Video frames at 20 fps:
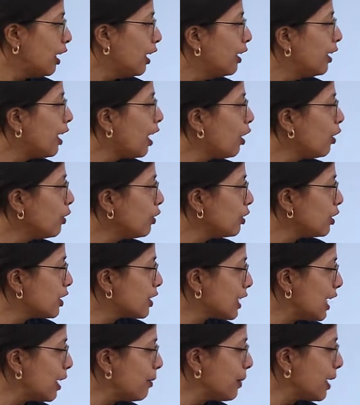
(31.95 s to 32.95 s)
Now the
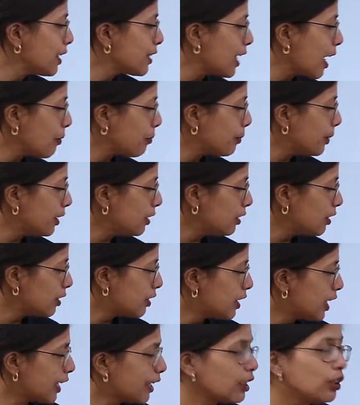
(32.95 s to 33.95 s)
same example,
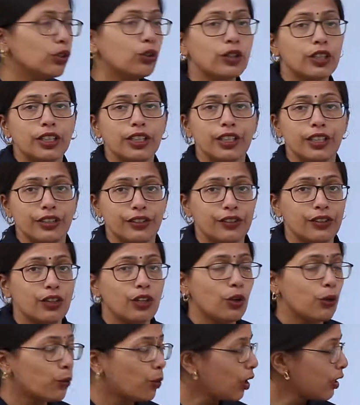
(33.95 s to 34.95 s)
take a look here.
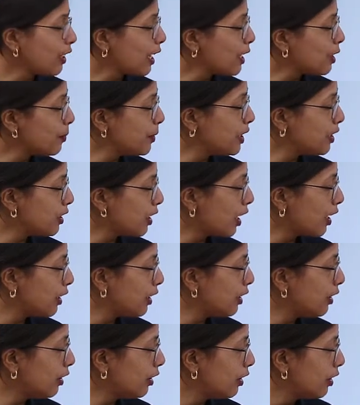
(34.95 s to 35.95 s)
What has been done
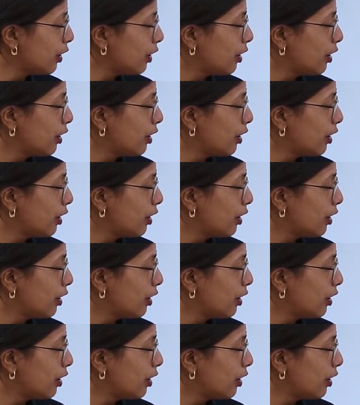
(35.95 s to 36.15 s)
here?